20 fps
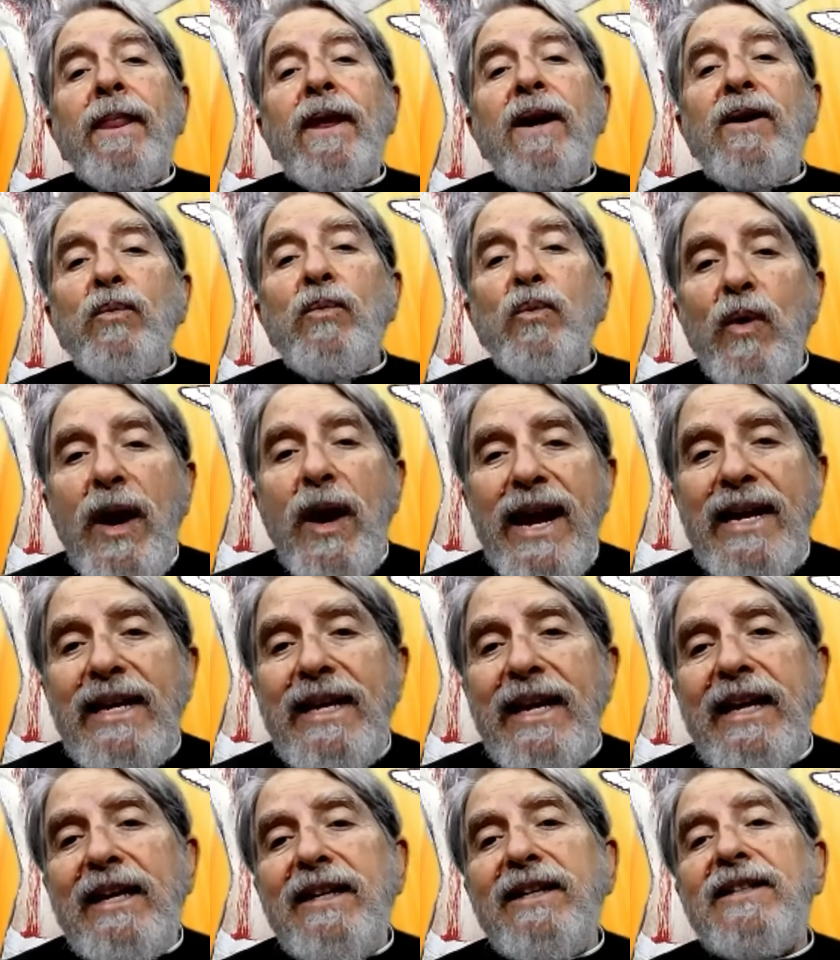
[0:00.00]

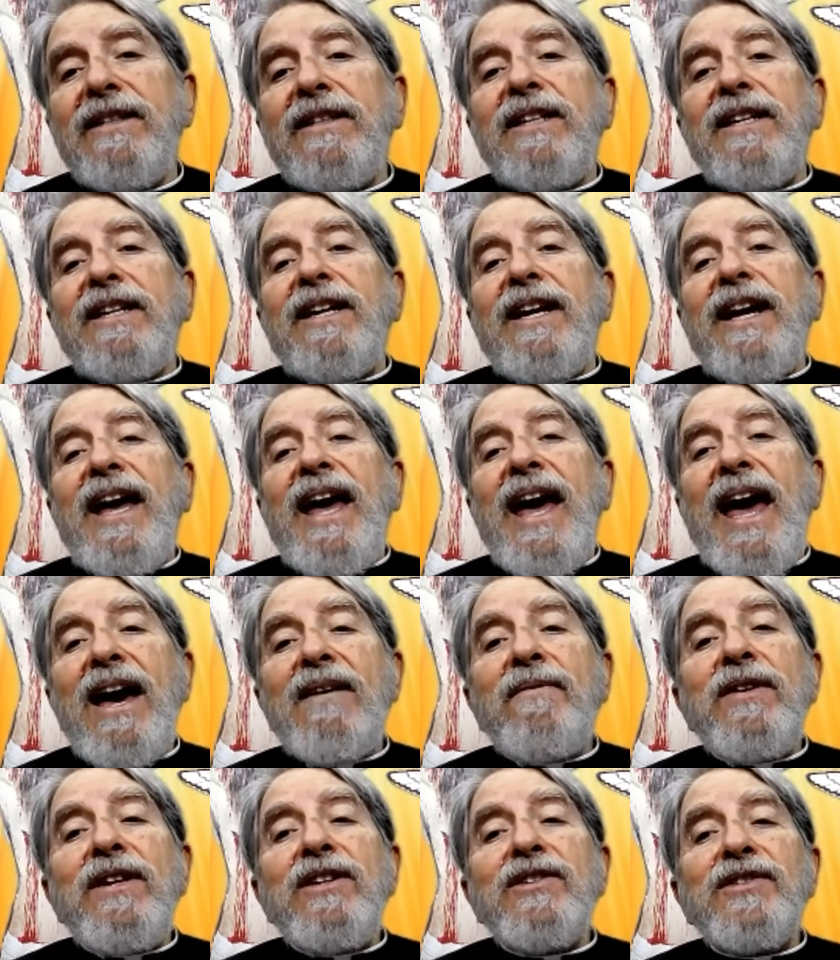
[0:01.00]
reigning,
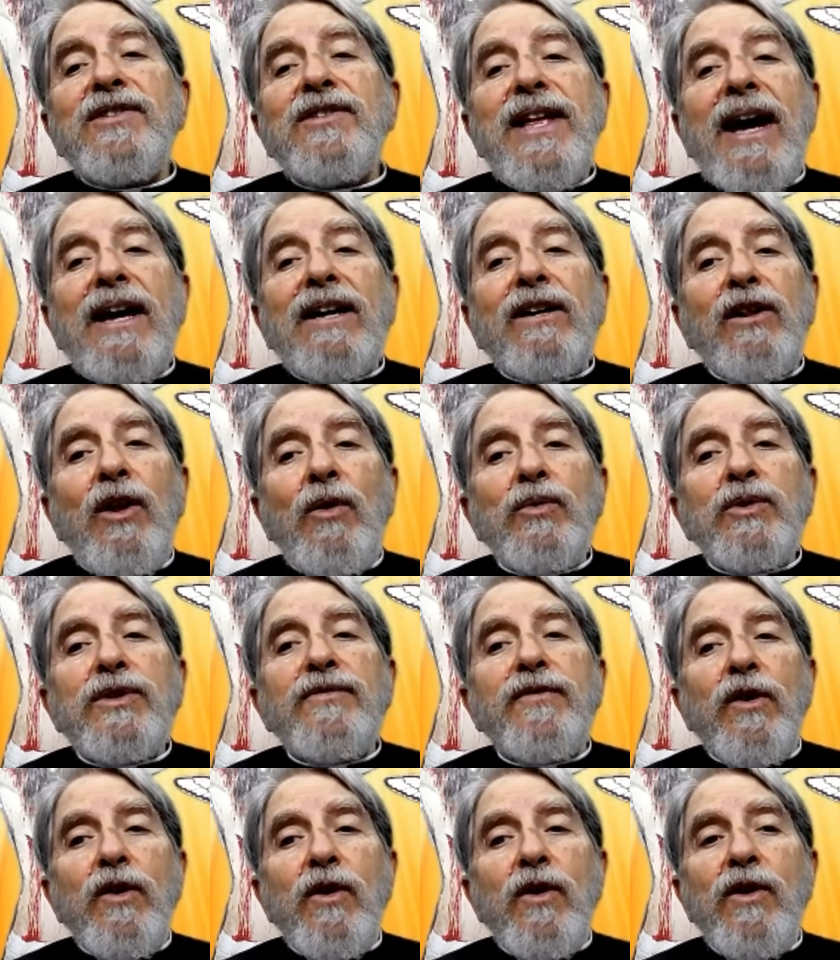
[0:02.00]
heaven is not closed
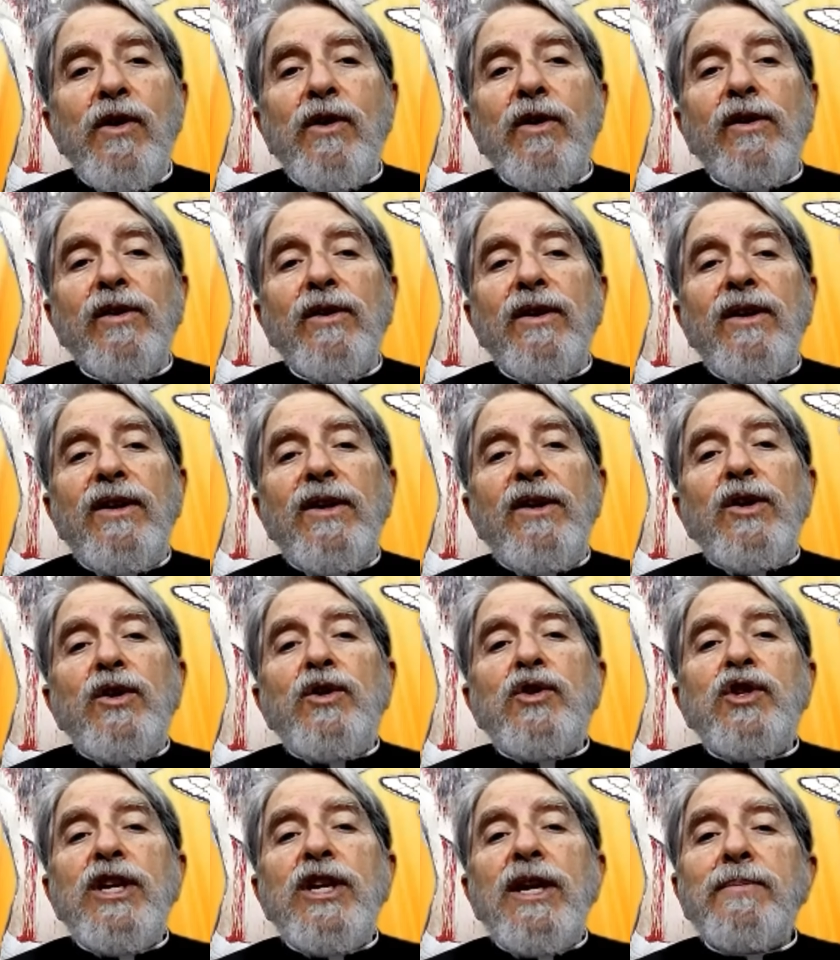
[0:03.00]
for her.
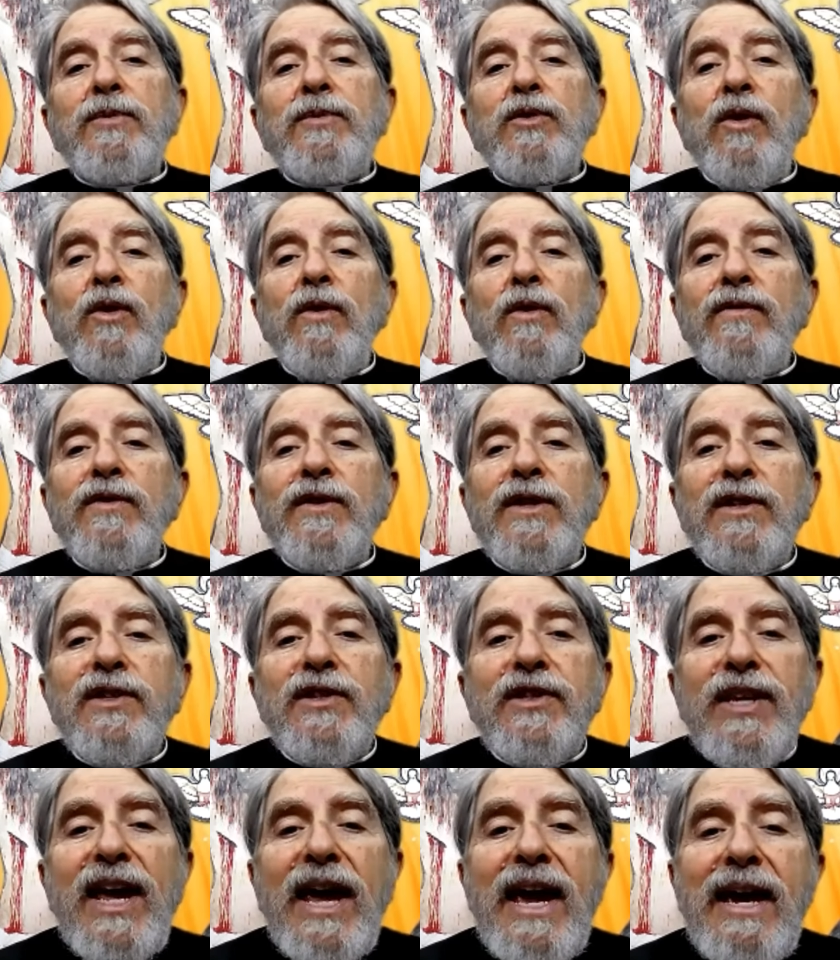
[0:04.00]
She observes the
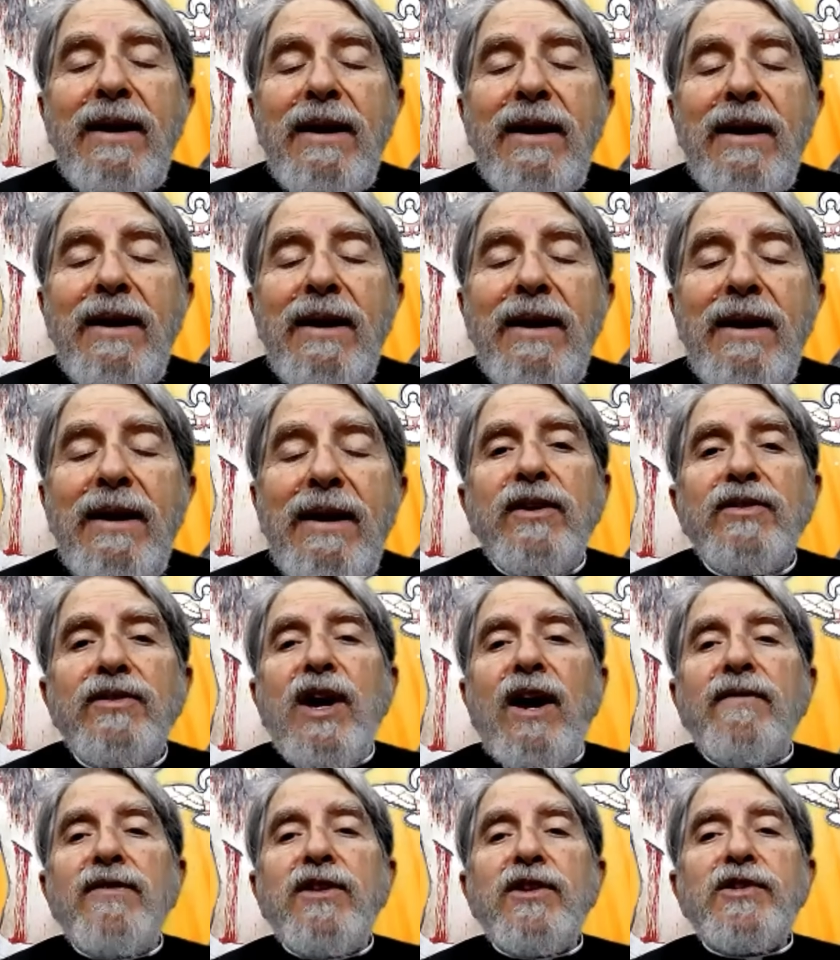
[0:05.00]
same laws
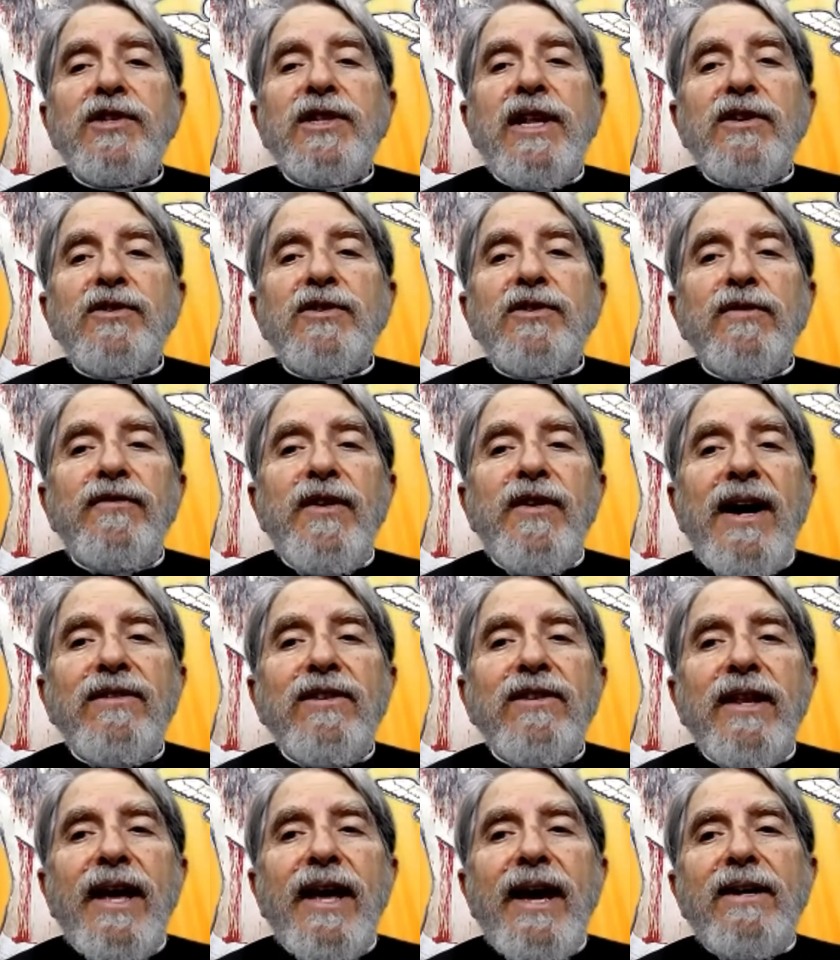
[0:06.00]
of the celestial
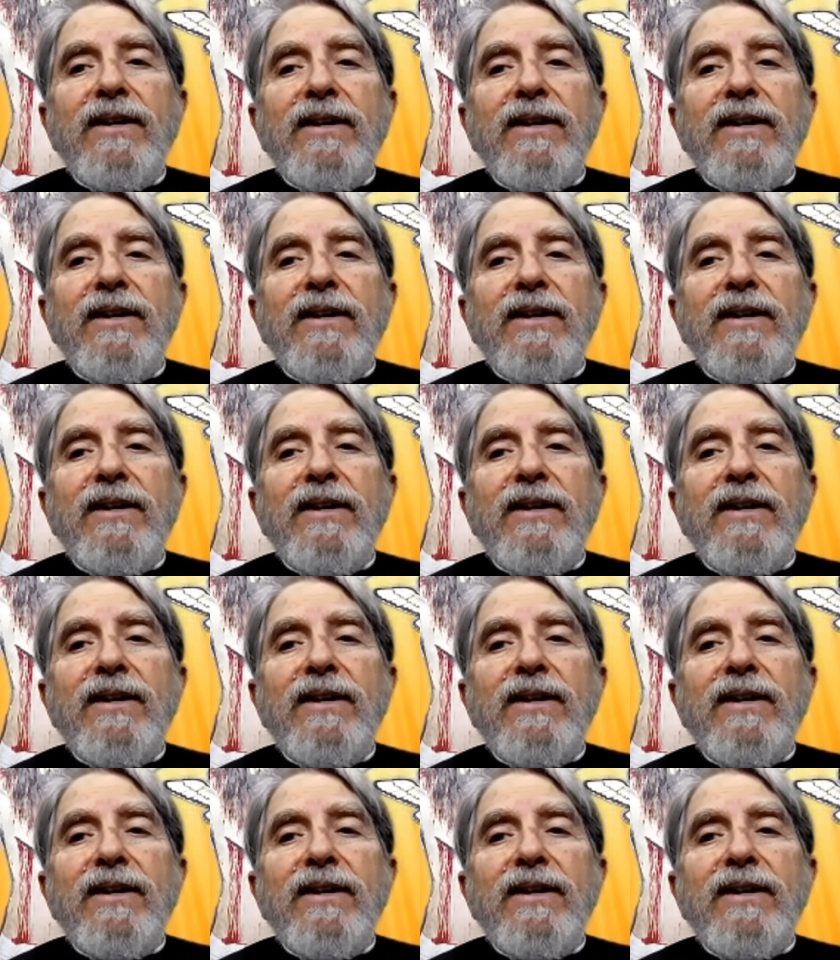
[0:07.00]
fatherland.